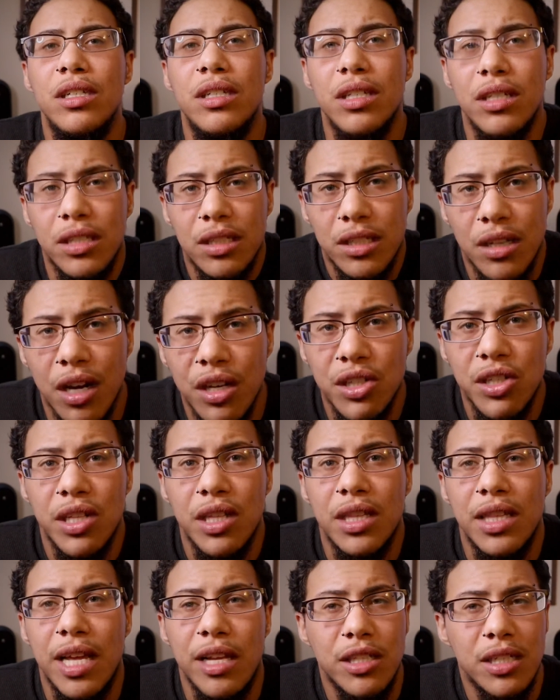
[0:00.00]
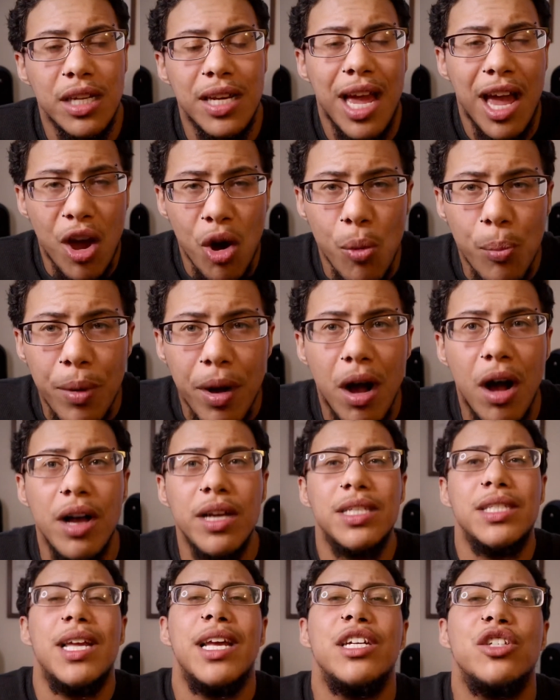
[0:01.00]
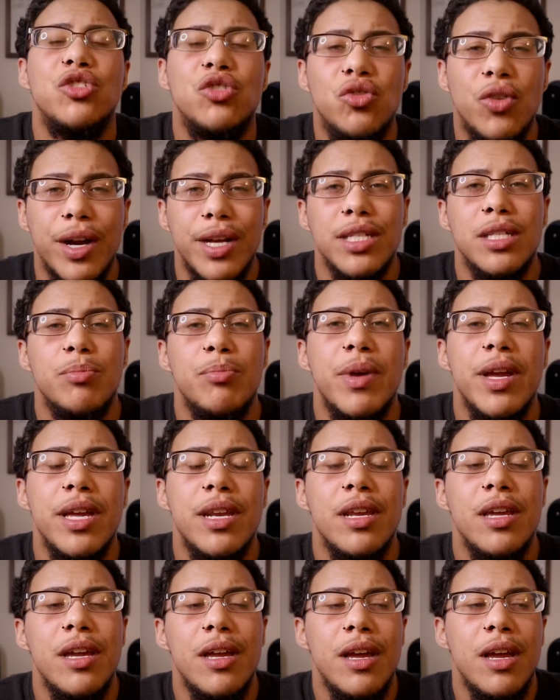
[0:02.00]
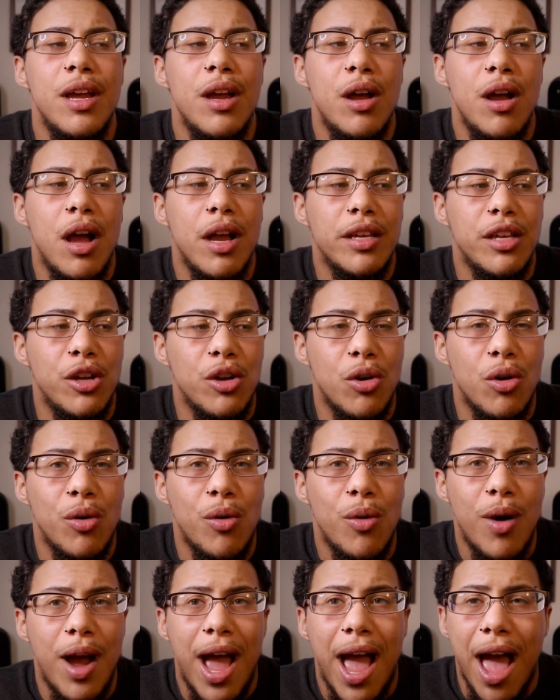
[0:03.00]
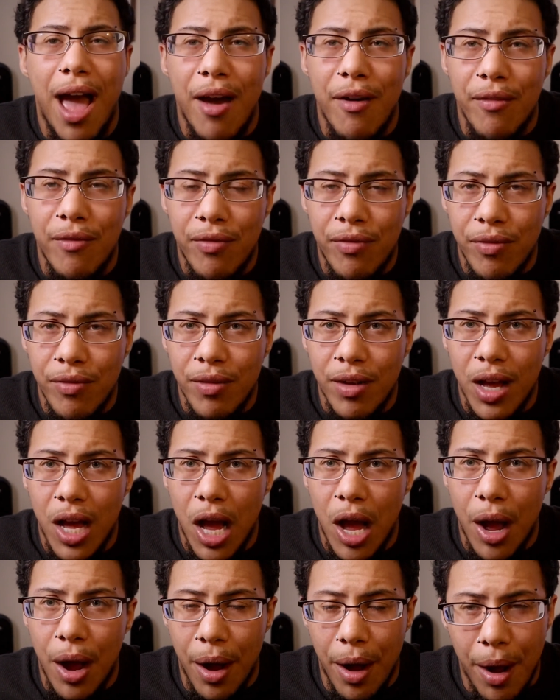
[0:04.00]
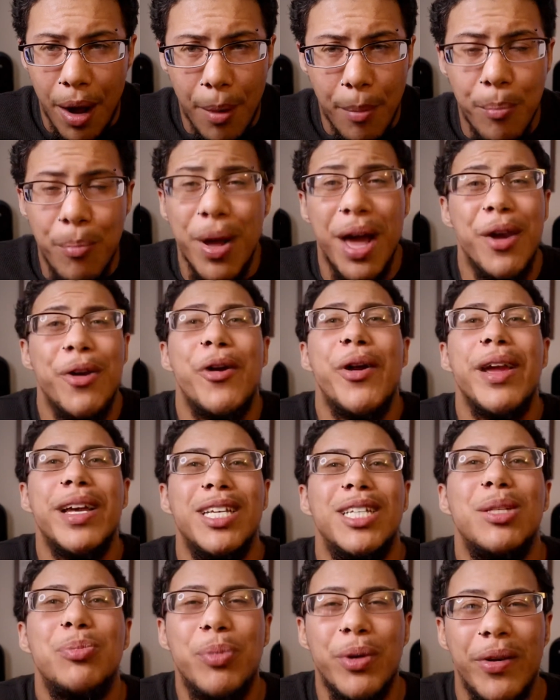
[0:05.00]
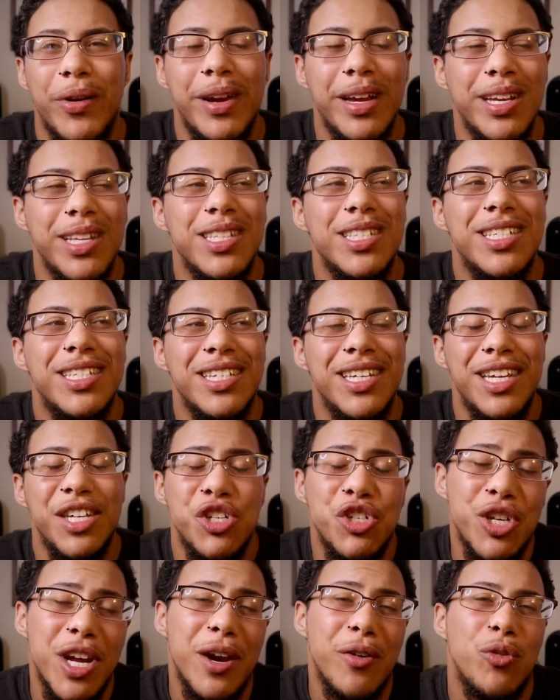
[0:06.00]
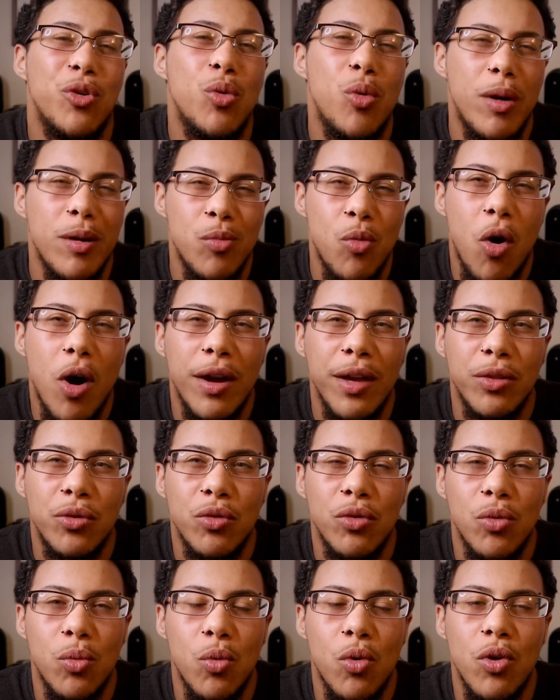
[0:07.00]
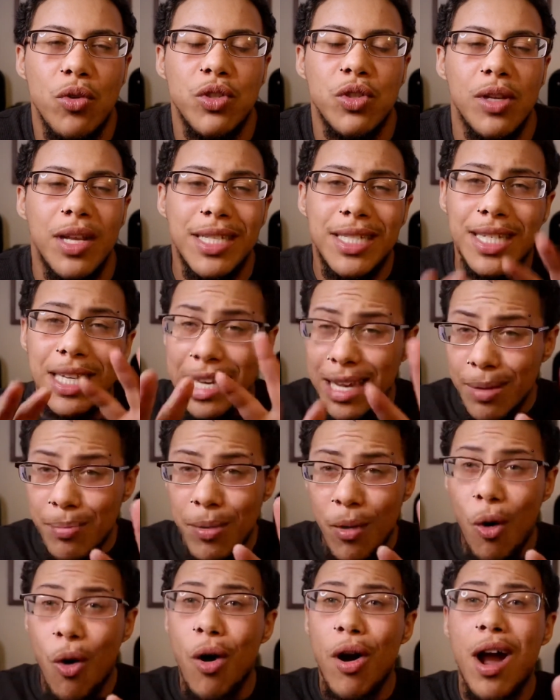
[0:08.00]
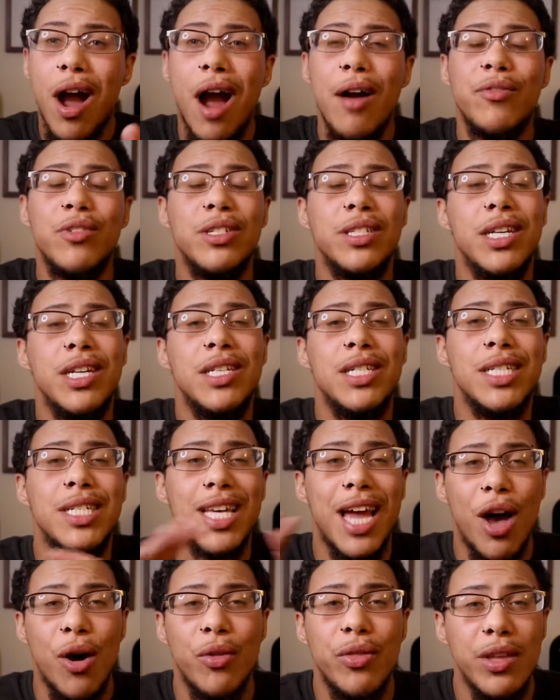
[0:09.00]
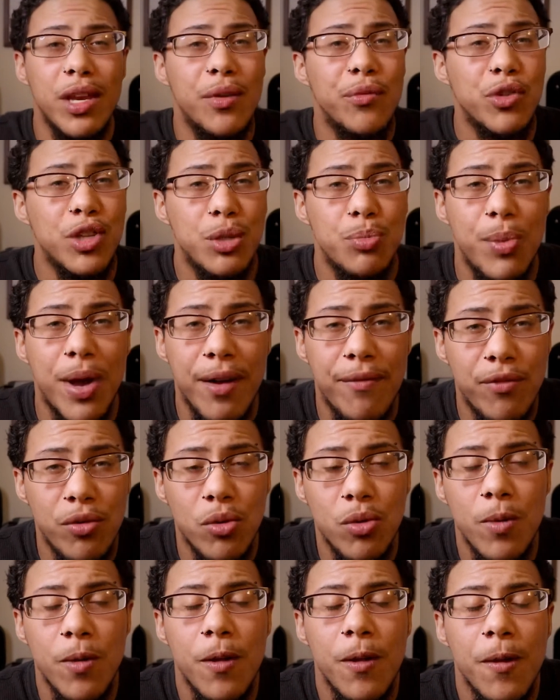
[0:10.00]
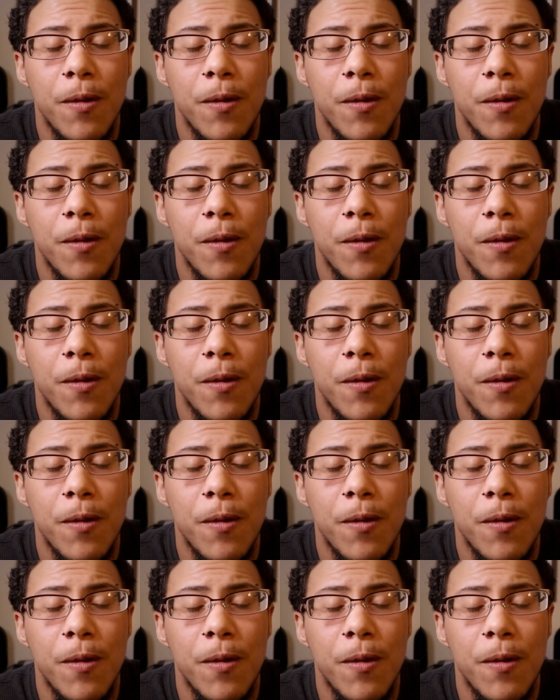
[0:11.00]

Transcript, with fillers: discussion that's going to help us as trans men, you know, have a better experience in general when walking through the world. So let's keep all conversations healthy and respectful.